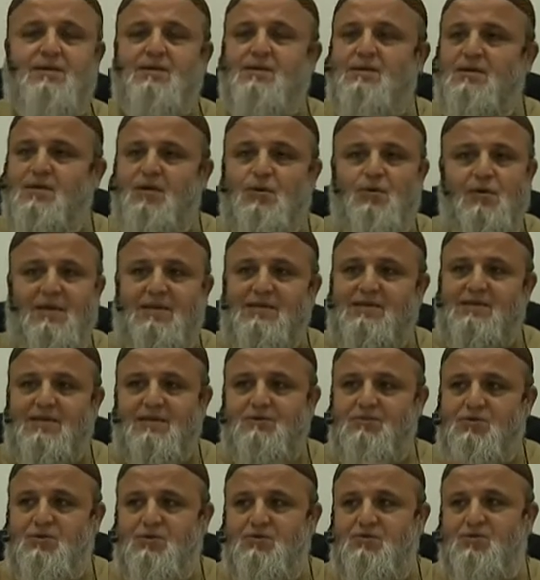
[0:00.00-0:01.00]
no
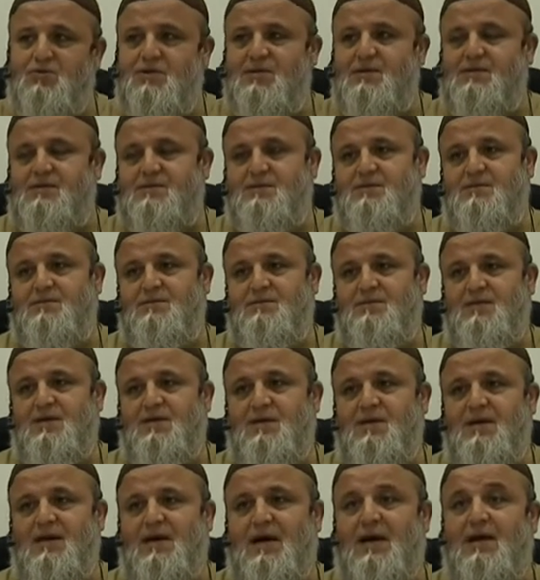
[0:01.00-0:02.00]
exception to this.
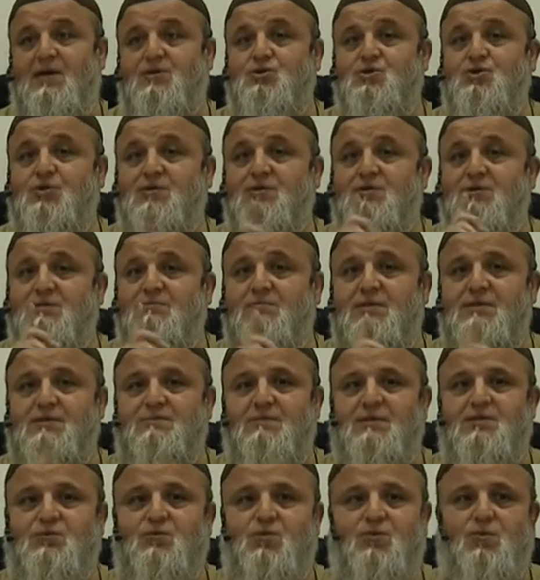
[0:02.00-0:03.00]
Our children must
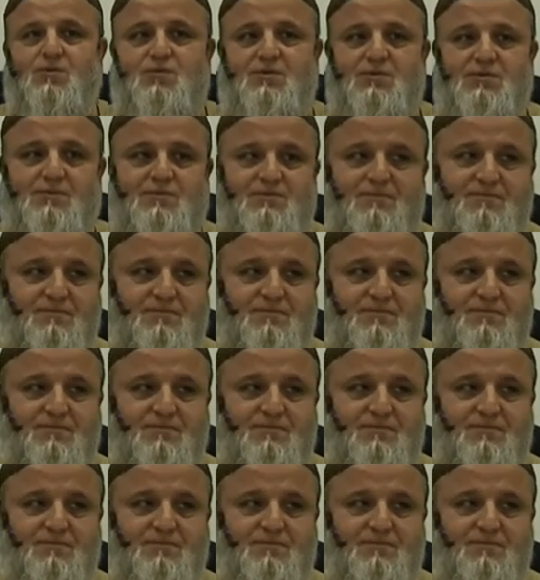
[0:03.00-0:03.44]
be taught.